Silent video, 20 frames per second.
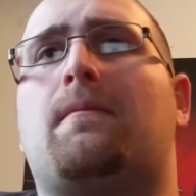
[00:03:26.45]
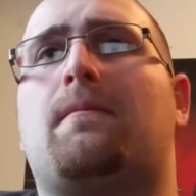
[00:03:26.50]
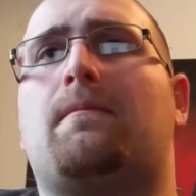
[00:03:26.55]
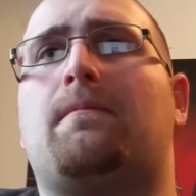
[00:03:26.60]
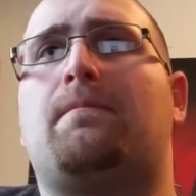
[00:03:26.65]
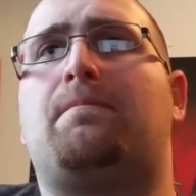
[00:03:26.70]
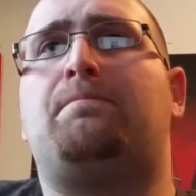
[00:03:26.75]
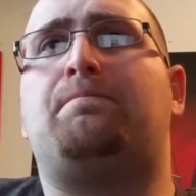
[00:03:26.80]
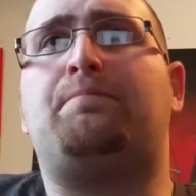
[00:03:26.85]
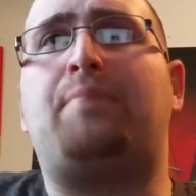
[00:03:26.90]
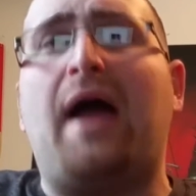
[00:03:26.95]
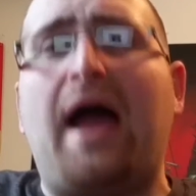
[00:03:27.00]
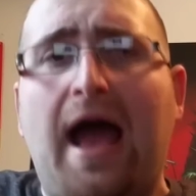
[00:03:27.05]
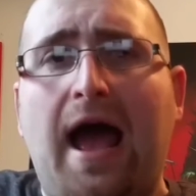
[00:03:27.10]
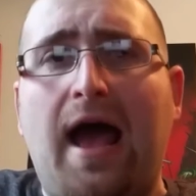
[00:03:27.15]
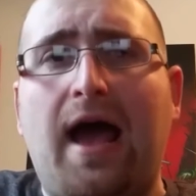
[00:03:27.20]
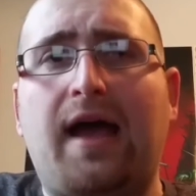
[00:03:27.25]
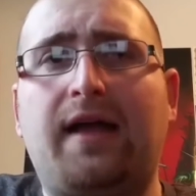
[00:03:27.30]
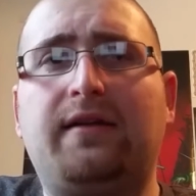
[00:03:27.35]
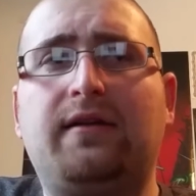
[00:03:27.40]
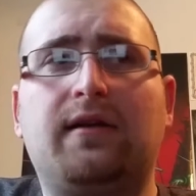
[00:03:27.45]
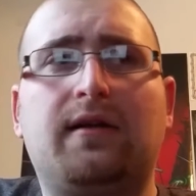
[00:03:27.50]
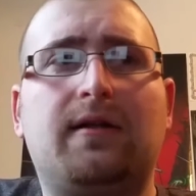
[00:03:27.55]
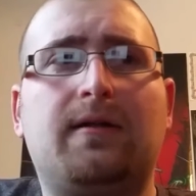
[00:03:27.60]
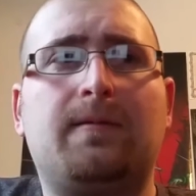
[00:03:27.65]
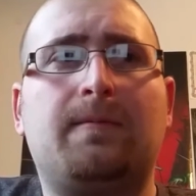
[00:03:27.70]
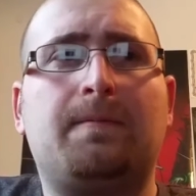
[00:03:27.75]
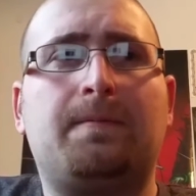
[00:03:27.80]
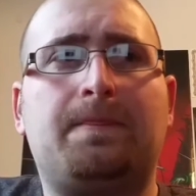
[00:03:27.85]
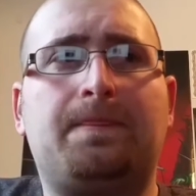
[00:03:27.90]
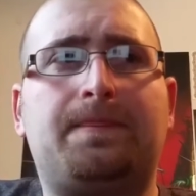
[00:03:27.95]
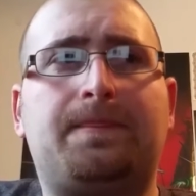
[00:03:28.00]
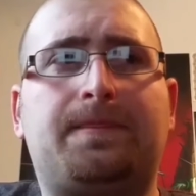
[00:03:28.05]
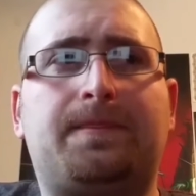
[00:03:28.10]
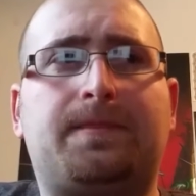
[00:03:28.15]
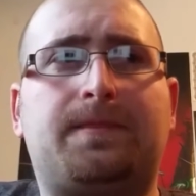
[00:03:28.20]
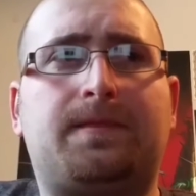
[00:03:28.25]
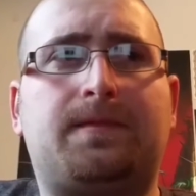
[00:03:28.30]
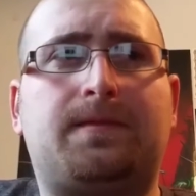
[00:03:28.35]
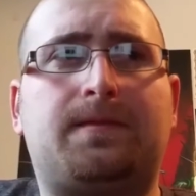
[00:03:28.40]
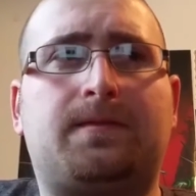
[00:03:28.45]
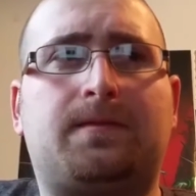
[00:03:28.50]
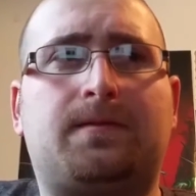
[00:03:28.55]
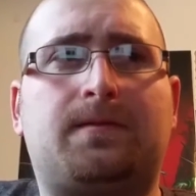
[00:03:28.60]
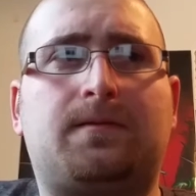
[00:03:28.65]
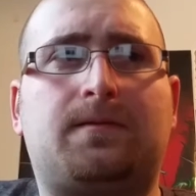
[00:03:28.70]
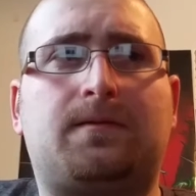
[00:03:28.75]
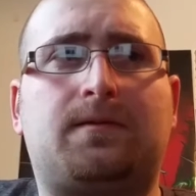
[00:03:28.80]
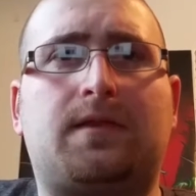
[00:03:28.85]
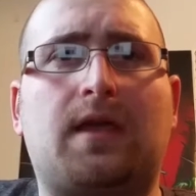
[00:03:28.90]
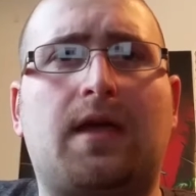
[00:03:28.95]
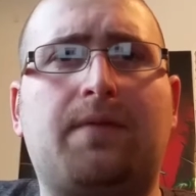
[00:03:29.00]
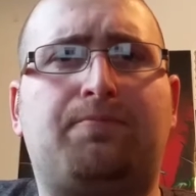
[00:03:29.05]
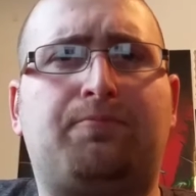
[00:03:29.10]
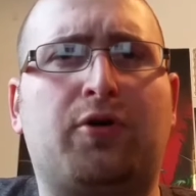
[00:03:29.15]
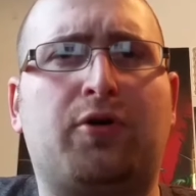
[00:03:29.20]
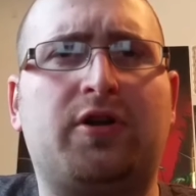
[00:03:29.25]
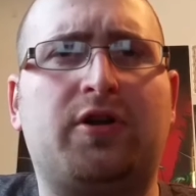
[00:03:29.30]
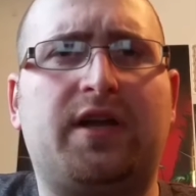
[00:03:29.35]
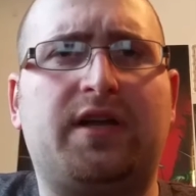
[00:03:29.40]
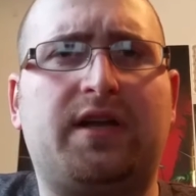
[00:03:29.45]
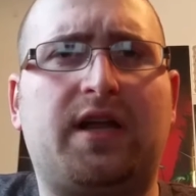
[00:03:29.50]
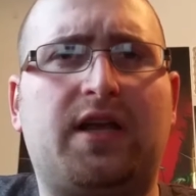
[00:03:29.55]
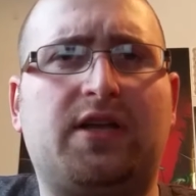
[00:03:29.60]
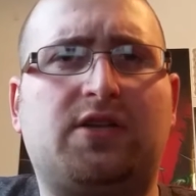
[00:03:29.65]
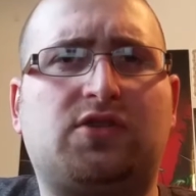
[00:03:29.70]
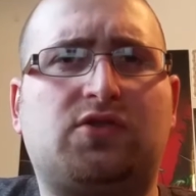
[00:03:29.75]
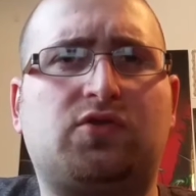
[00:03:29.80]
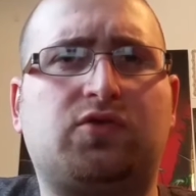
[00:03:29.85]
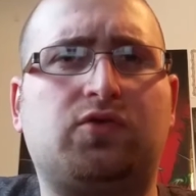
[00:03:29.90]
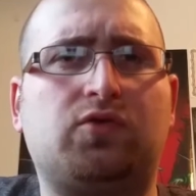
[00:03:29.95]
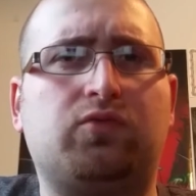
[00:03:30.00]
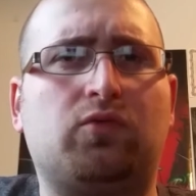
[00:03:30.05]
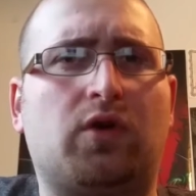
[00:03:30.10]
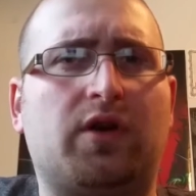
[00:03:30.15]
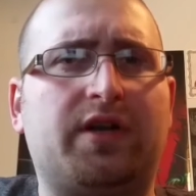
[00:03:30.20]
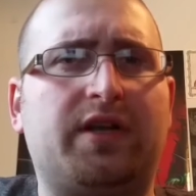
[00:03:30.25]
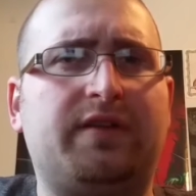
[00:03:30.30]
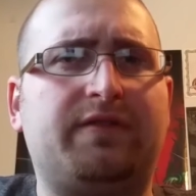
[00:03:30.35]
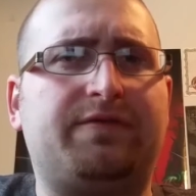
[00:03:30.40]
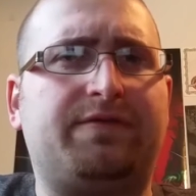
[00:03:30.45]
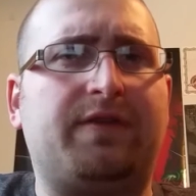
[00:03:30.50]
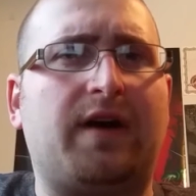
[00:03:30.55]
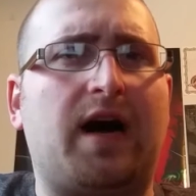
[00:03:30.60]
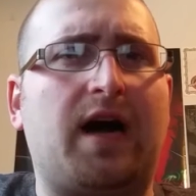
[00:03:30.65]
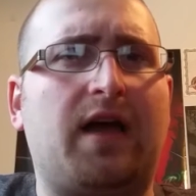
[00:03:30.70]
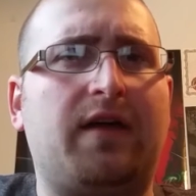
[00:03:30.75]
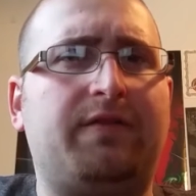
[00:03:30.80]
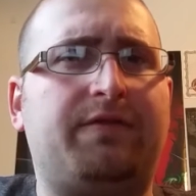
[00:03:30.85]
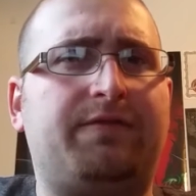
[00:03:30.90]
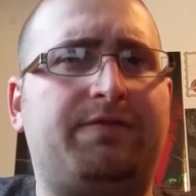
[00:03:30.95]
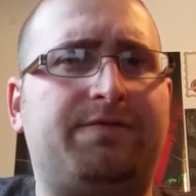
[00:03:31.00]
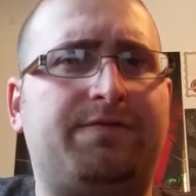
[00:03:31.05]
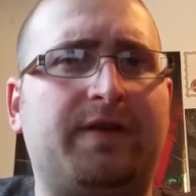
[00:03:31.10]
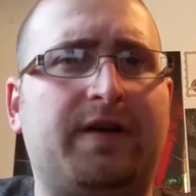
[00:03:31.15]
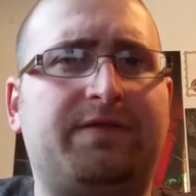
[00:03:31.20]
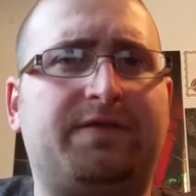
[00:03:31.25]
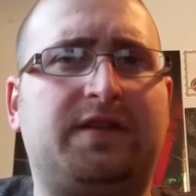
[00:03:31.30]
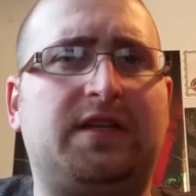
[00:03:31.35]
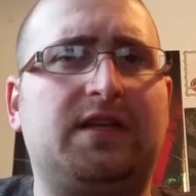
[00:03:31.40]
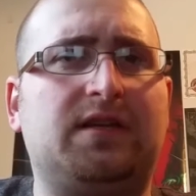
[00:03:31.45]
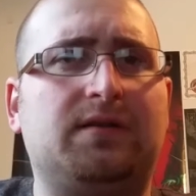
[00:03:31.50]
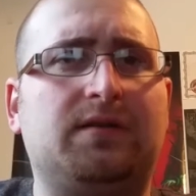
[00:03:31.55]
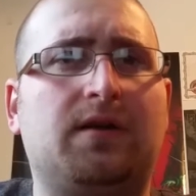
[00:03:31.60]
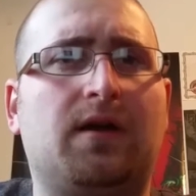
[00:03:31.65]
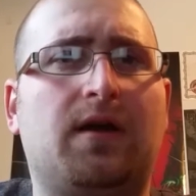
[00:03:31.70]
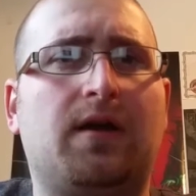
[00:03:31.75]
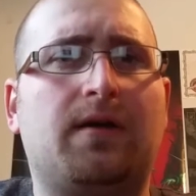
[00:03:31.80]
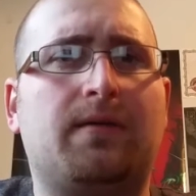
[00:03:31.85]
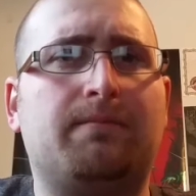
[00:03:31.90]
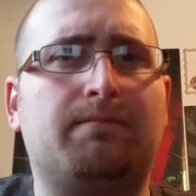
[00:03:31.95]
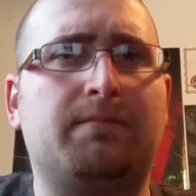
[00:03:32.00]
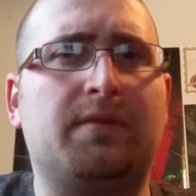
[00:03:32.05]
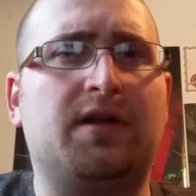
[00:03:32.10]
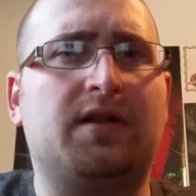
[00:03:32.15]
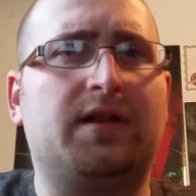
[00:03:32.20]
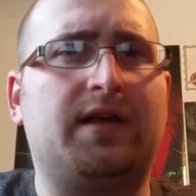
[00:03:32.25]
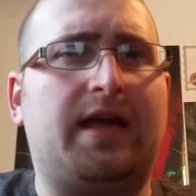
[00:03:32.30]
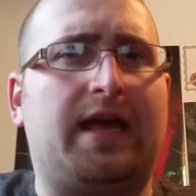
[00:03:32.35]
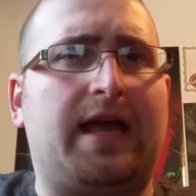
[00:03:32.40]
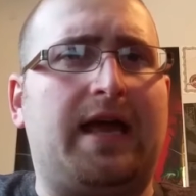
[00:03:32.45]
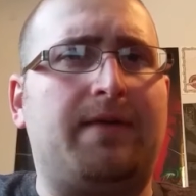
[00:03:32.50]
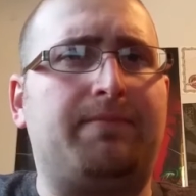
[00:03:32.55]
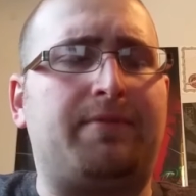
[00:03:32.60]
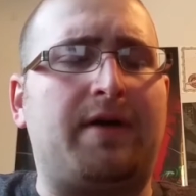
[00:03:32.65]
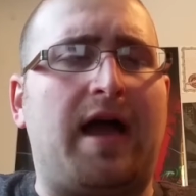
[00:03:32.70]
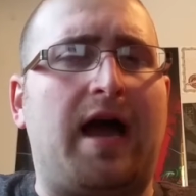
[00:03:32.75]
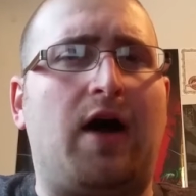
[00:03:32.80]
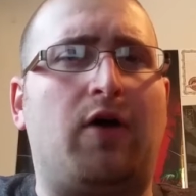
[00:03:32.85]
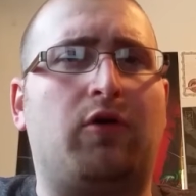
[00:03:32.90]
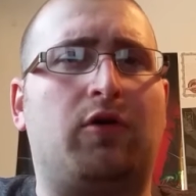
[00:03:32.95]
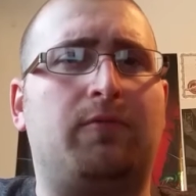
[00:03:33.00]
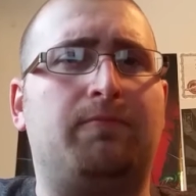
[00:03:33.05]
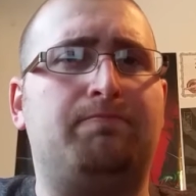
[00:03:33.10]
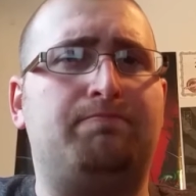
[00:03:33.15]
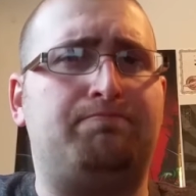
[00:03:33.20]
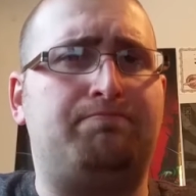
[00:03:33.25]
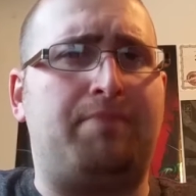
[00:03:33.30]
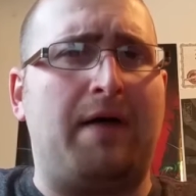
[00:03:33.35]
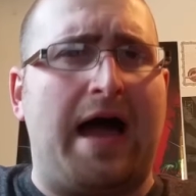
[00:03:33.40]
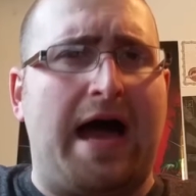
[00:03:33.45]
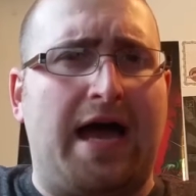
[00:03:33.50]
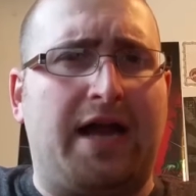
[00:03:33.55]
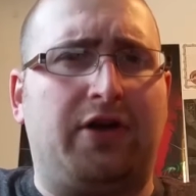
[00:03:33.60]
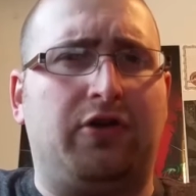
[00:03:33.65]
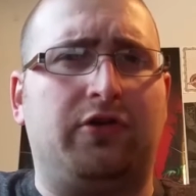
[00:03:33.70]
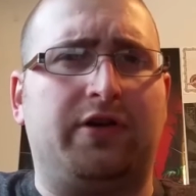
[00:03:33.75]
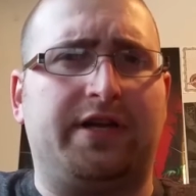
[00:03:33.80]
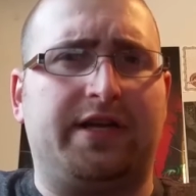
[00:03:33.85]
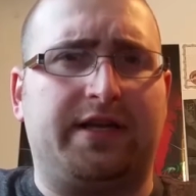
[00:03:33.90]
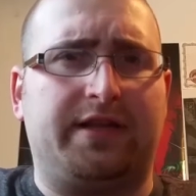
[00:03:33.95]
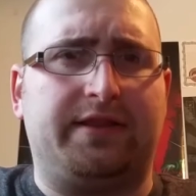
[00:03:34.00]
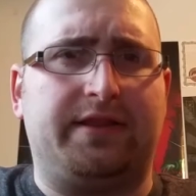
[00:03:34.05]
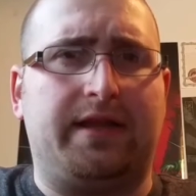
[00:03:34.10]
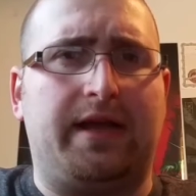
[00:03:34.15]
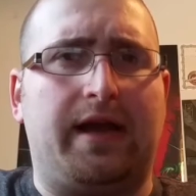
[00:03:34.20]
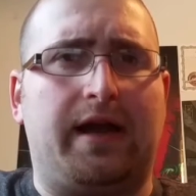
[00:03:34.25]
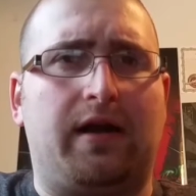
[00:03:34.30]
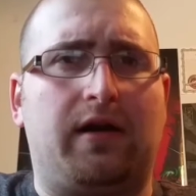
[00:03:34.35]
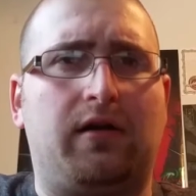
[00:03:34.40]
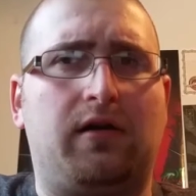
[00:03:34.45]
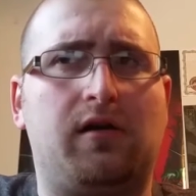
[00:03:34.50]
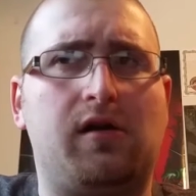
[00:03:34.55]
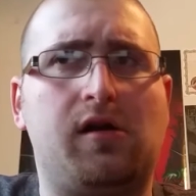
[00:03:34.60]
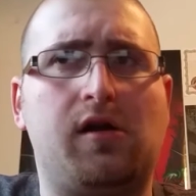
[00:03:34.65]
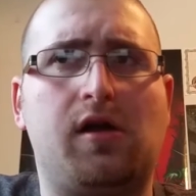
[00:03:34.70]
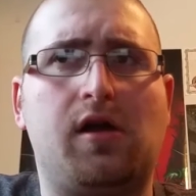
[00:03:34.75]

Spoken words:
Bad. They put in a 2550 milliamp hour battery in there.